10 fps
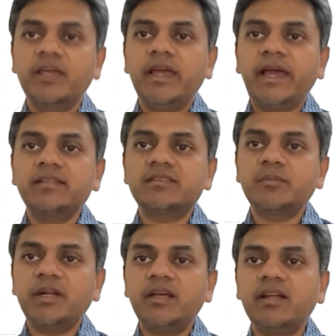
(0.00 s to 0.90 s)
And
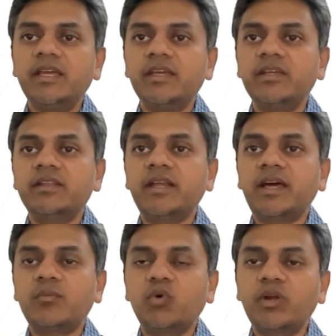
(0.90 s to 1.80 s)
similarly, there
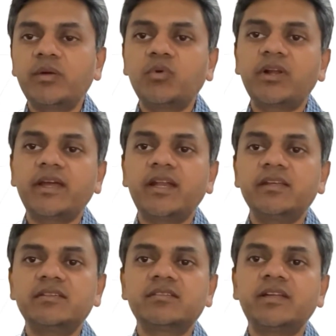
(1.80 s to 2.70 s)
are more and more
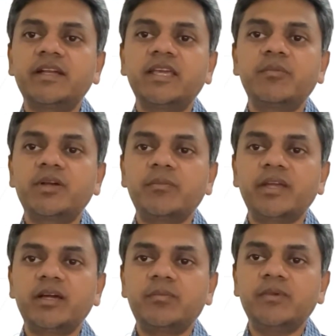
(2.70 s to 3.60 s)
regulations that keep
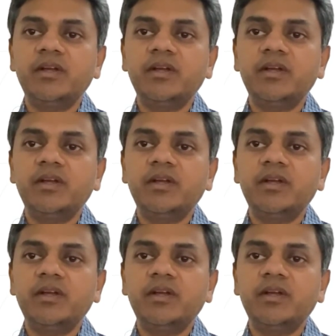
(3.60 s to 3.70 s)
coming up,